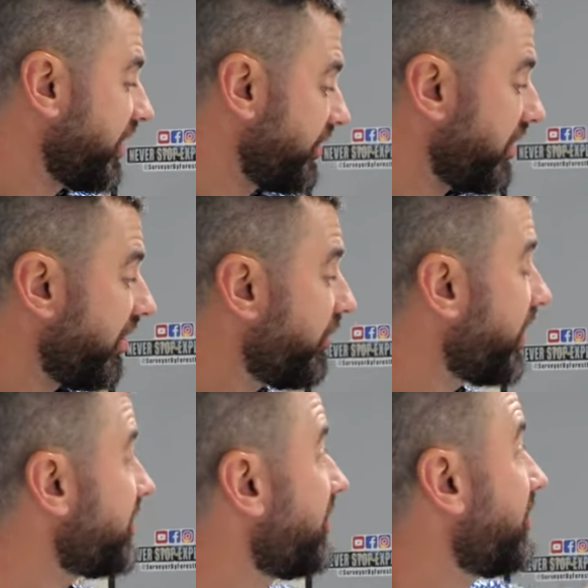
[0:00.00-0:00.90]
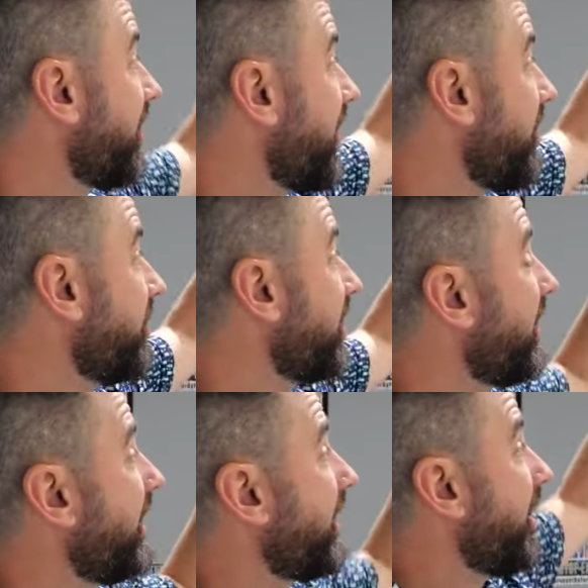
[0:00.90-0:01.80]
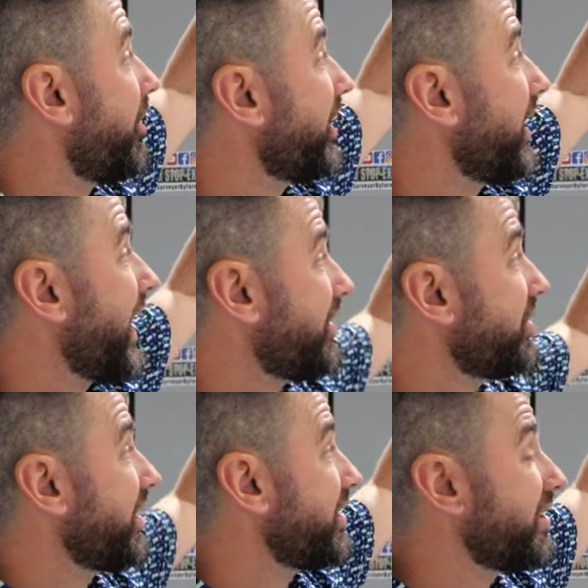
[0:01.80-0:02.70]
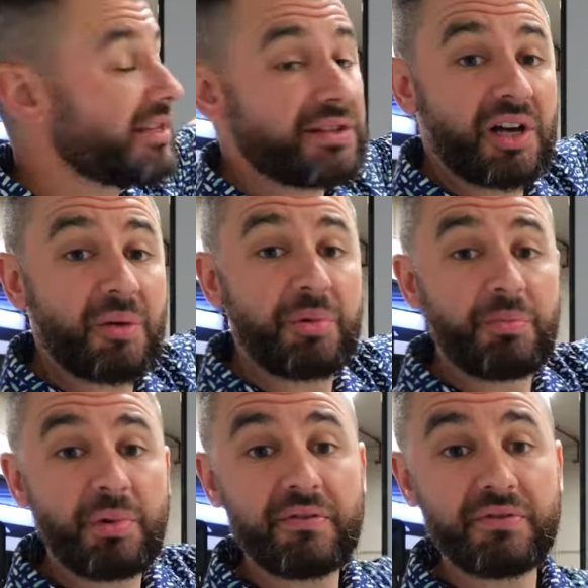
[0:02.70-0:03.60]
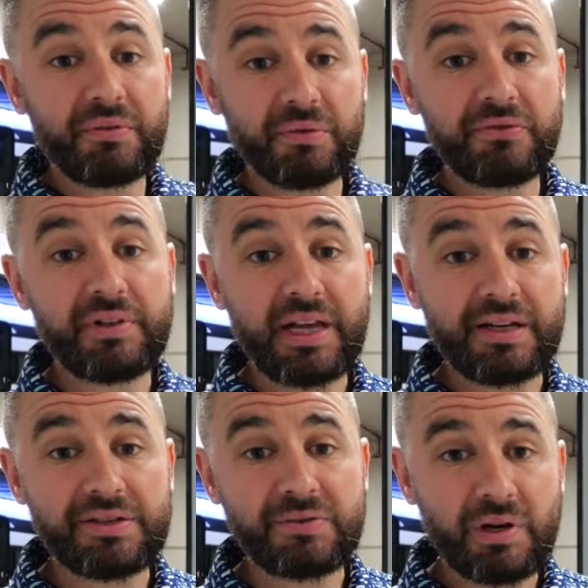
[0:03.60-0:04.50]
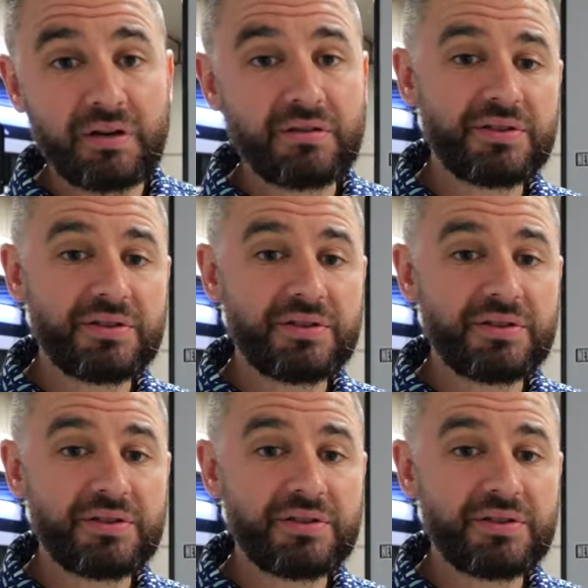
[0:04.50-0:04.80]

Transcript: It goes all the way to the ground, and it actually extends up above the roof line as well,